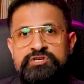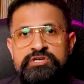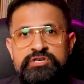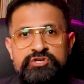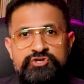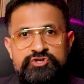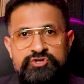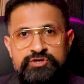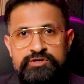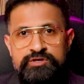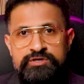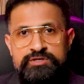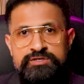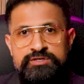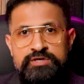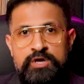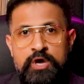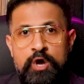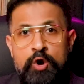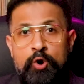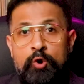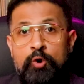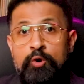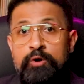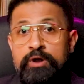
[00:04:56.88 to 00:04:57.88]
teachers,
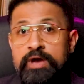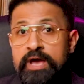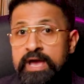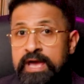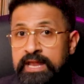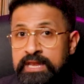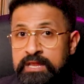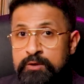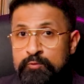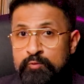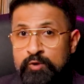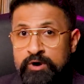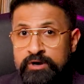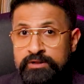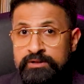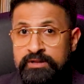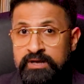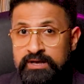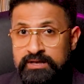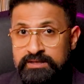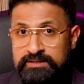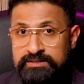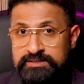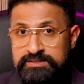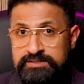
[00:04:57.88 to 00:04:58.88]
or anyone
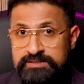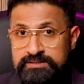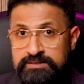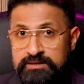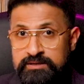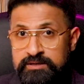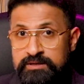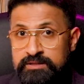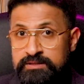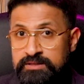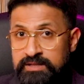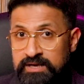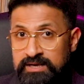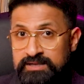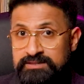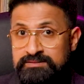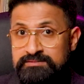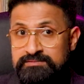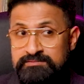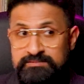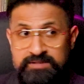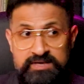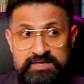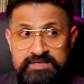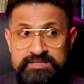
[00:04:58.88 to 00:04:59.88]
else
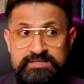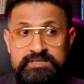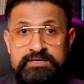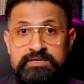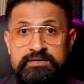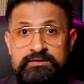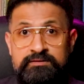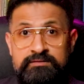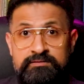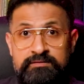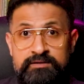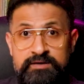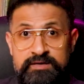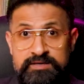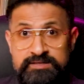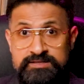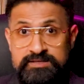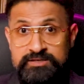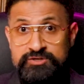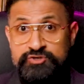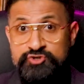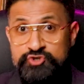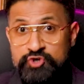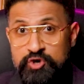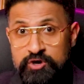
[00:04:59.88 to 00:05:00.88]
that they see is
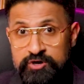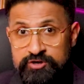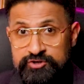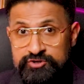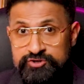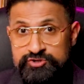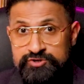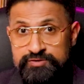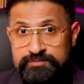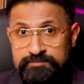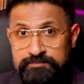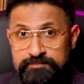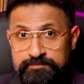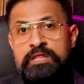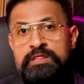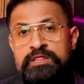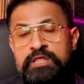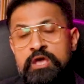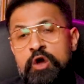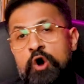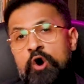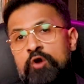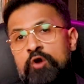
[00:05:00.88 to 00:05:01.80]
in charge. They